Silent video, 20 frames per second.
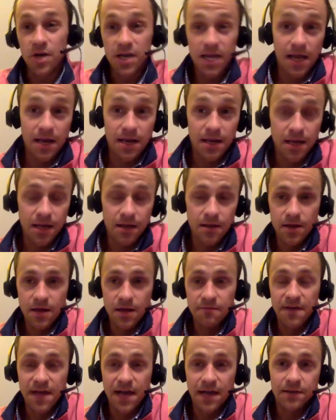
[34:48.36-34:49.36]
Again,
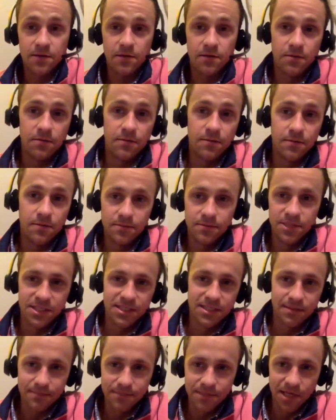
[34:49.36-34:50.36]
in fact,
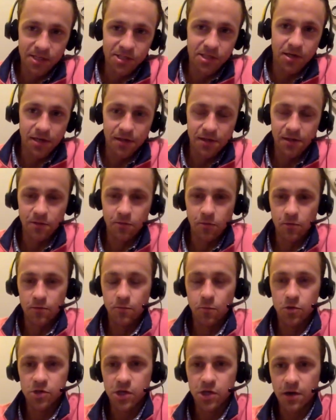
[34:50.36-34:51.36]
just to touch on it, since we're,
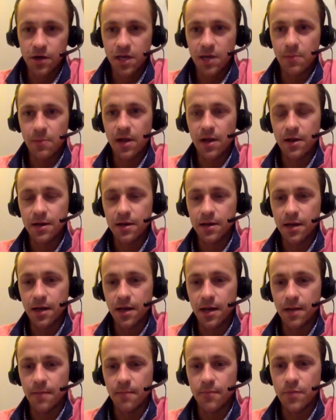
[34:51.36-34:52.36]
we're talking about it,
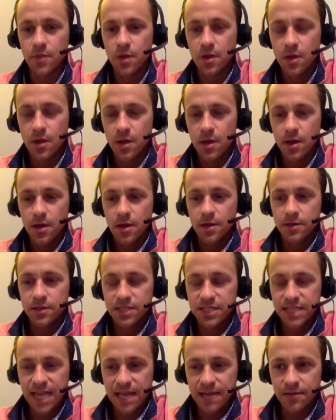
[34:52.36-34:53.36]
um,
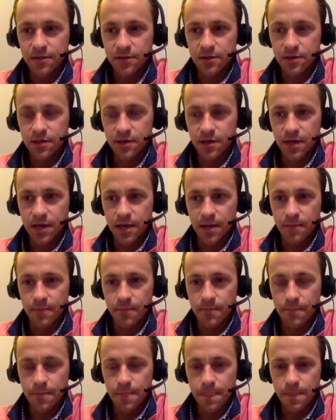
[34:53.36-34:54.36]
statins,
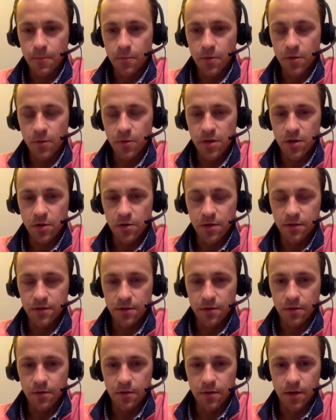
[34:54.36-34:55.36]
um, we, we know that
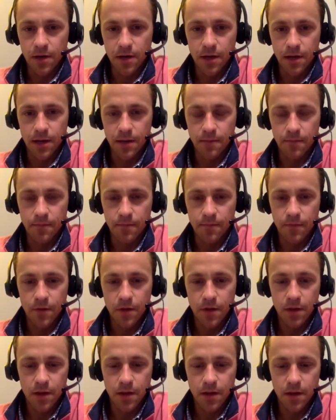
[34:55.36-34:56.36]
their, um,
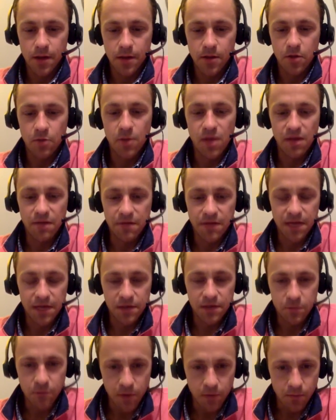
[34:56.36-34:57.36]
uh, their benefit
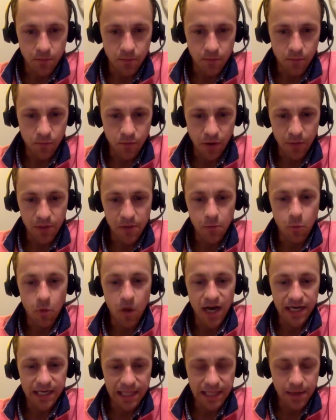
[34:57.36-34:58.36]
has been probably
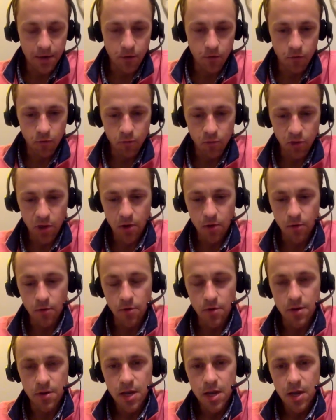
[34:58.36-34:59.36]
widely
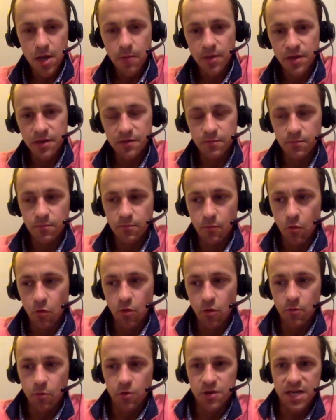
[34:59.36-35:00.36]
overblown, but it's
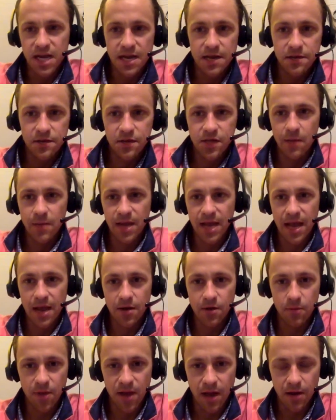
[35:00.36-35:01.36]
more and more data is coming
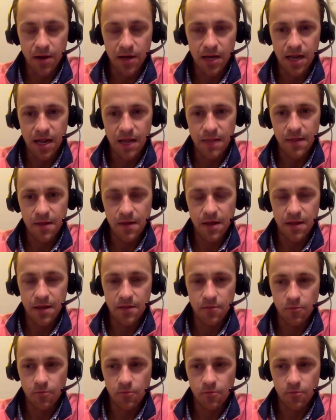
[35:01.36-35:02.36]
out about it. And,
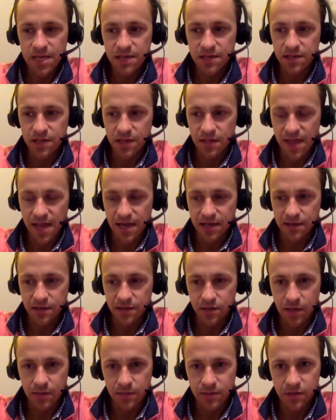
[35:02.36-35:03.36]
and the reason that in
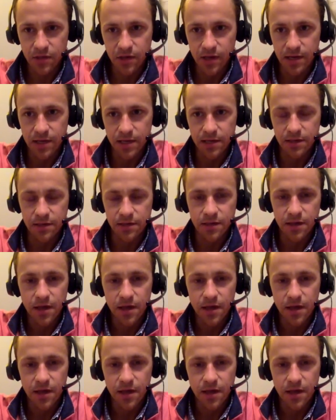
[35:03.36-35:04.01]
some studies